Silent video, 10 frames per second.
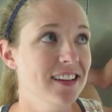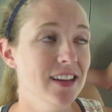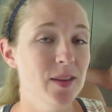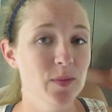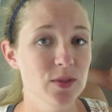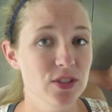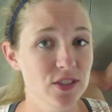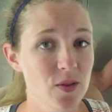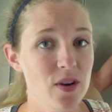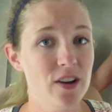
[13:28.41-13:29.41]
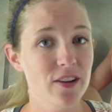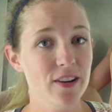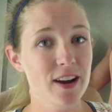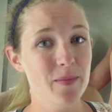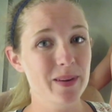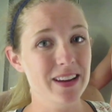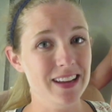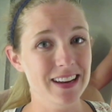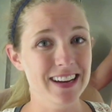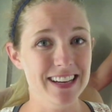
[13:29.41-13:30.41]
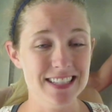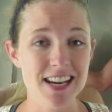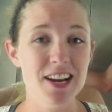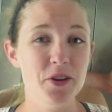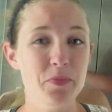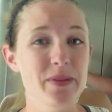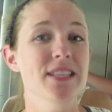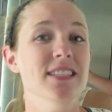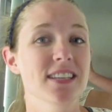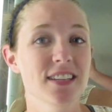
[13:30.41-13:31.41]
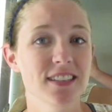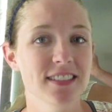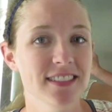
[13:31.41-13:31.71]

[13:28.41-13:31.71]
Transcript: I am so hungry. I'm gonna eat an entire pizza.